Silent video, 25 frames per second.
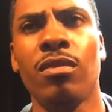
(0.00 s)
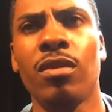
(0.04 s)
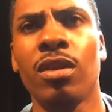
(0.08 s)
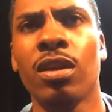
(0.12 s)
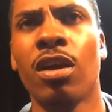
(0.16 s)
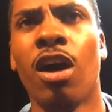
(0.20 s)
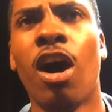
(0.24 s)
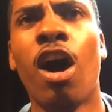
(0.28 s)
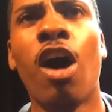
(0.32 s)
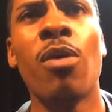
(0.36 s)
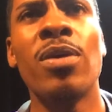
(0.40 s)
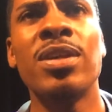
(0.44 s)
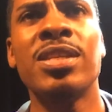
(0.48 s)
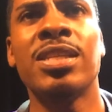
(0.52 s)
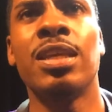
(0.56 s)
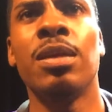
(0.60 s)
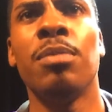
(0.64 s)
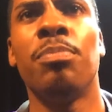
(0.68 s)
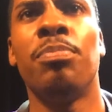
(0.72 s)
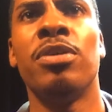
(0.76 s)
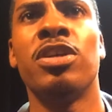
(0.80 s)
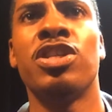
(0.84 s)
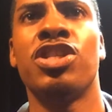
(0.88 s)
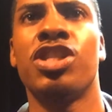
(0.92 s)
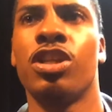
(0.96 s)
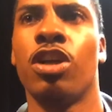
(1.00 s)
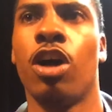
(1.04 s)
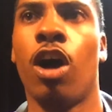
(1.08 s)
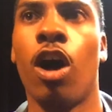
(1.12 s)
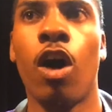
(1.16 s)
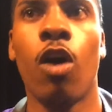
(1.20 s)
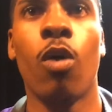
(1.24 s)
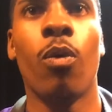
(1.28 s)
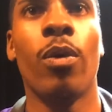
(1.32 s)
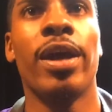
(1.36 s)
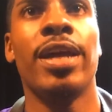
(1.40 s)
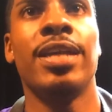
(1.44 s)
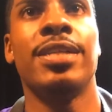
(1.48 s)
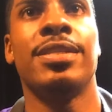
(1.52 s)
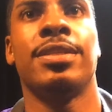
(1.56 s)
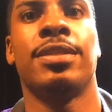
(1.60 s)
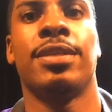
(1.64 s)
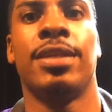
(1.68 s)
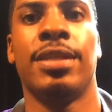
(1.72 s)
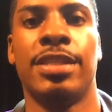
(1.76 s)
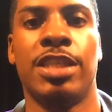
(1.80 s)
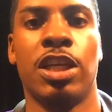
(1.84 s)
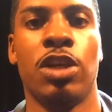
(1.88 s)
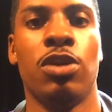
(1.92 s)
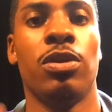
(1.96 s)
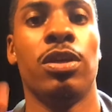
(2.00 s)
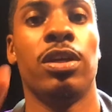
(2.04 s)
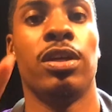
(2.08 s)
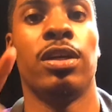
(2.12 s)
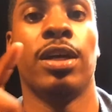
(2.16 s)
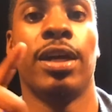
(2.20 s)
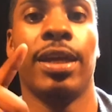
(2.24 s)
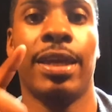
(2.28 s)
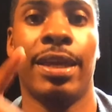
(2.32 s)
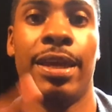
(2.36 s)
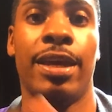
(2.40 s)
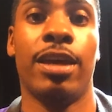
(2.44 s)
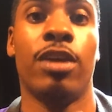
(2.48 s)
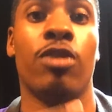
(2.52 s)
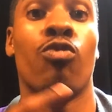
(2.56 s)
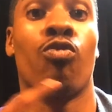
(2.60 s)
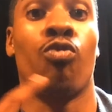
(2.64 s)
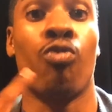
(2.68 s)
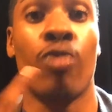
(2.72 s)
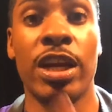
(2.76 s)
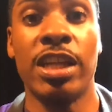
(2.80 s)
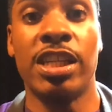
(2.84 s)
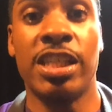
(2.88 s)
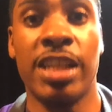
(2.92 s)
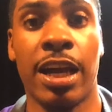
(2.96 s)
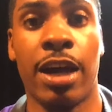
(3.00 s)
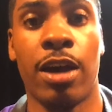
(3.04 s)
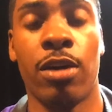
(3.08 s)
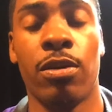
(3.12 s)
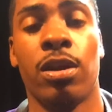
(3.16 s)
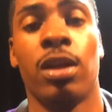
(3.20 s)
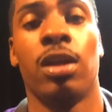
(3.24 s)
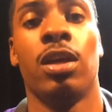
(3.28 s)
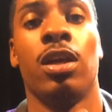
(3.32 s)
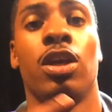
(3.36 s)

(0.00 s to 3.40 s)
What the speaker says: Always keep pushing. Always continue to, again, reach out,